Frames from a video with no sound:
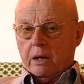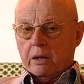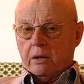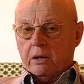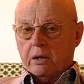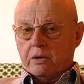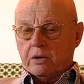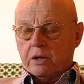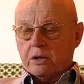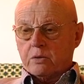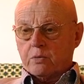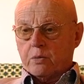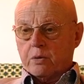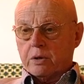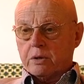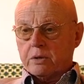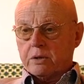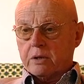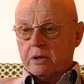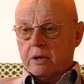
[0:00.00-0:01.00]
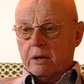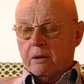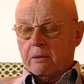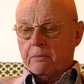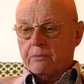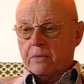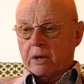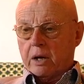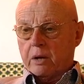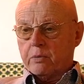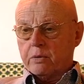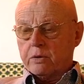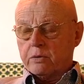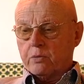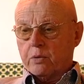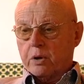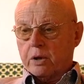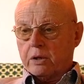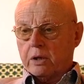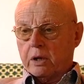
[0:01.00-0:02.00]
Now I was
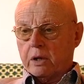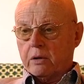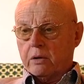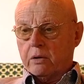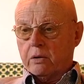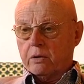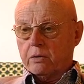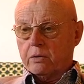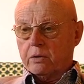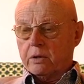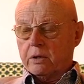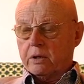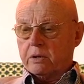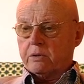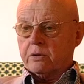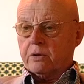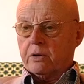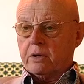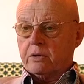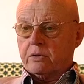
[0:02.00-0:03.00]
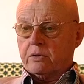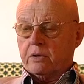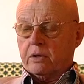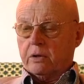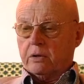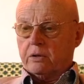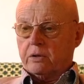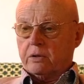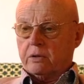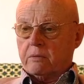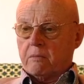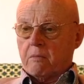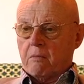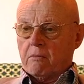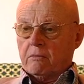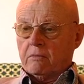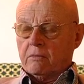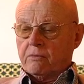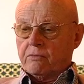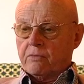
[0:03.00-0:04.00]
working on this research
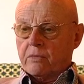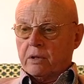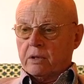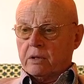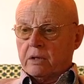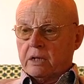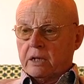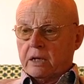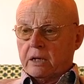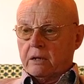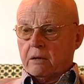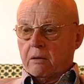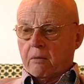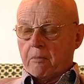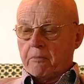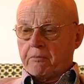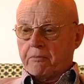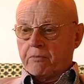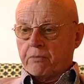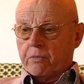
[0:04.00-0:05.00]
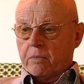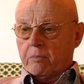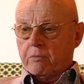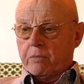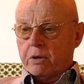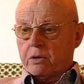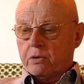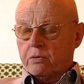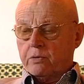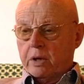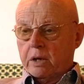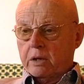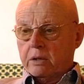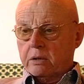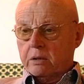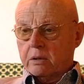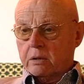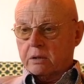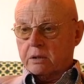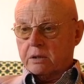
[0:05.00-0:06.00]
in
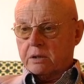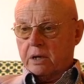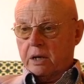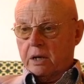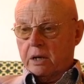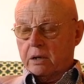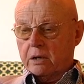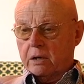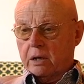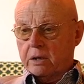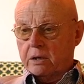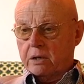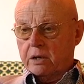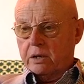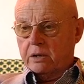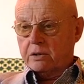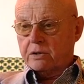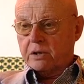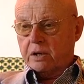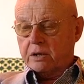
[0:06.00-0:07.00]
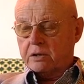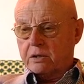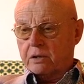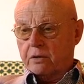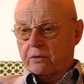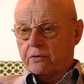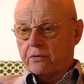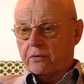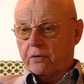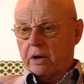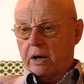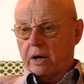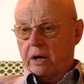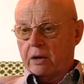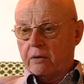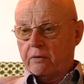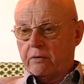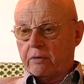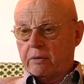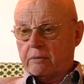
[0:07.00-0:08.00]
between, say,
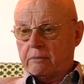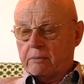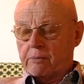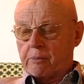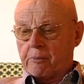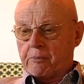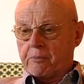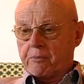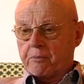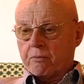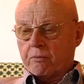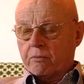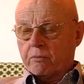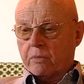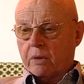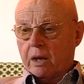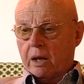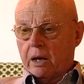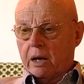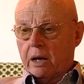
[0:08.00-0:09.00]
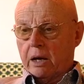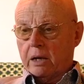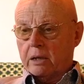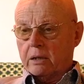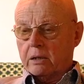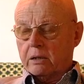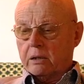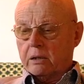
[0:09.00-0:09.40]
1965 and